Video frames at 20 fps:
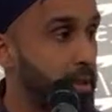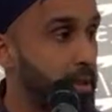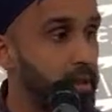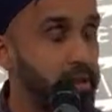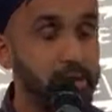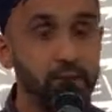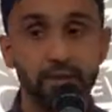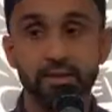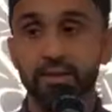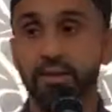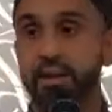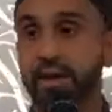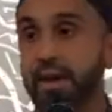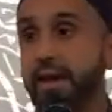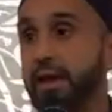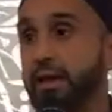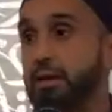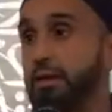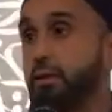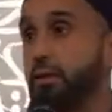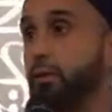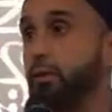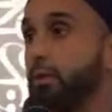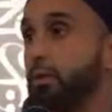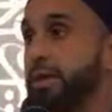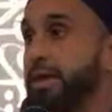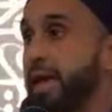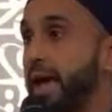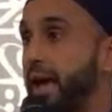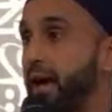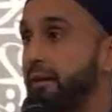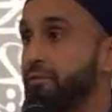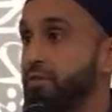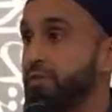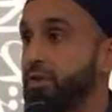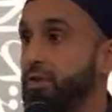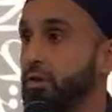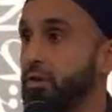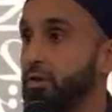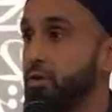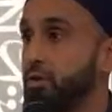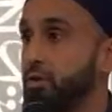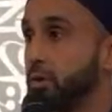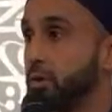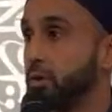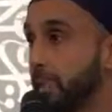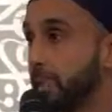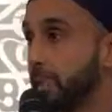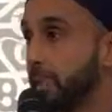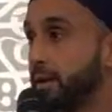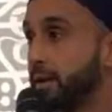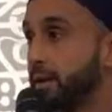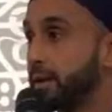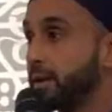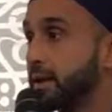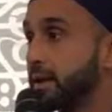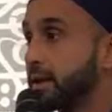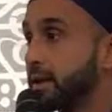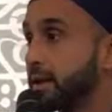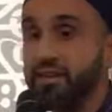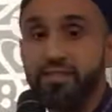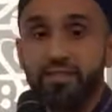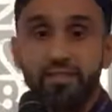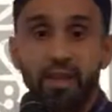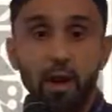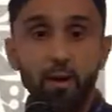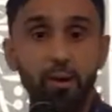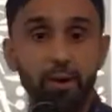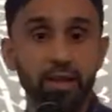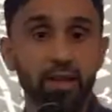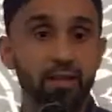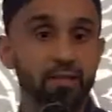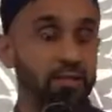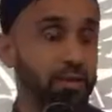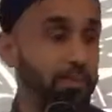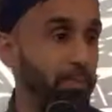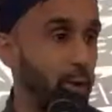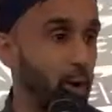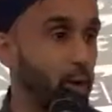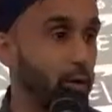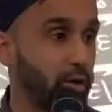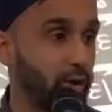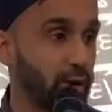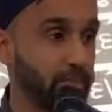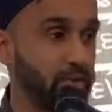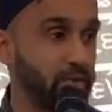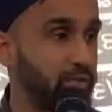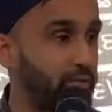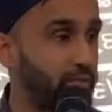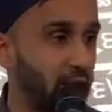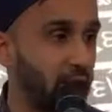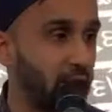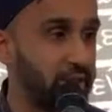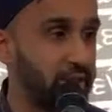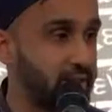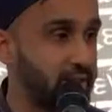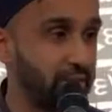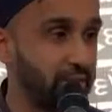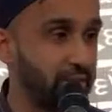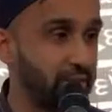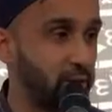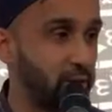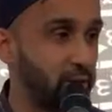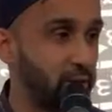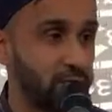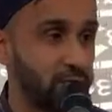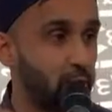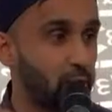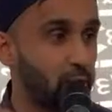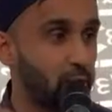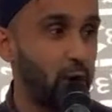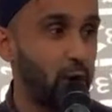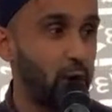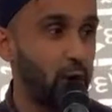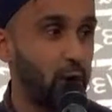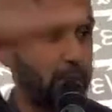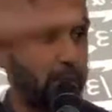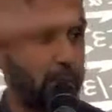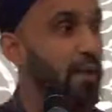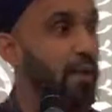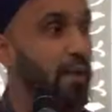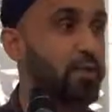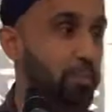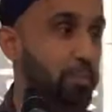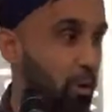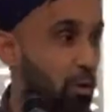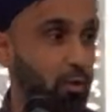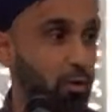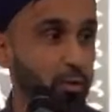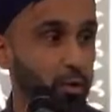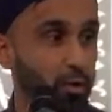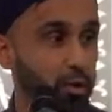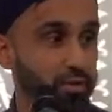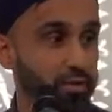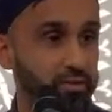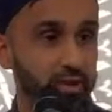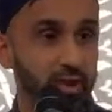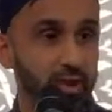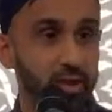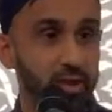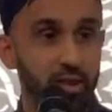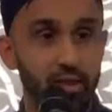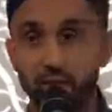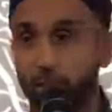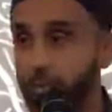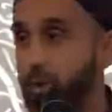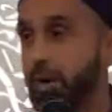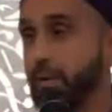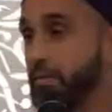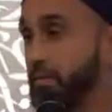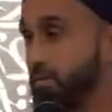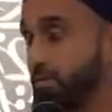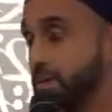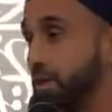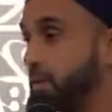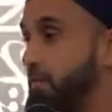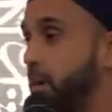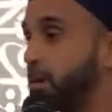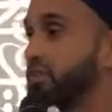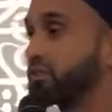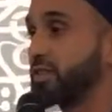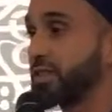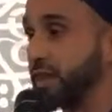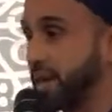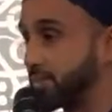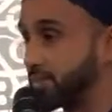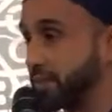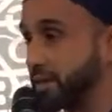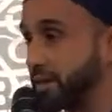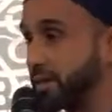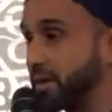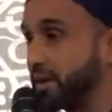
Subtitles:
You know, today we have to enlist our kids in programs. It's very difficult. If you go onto the basketball courts, they're mostly empty.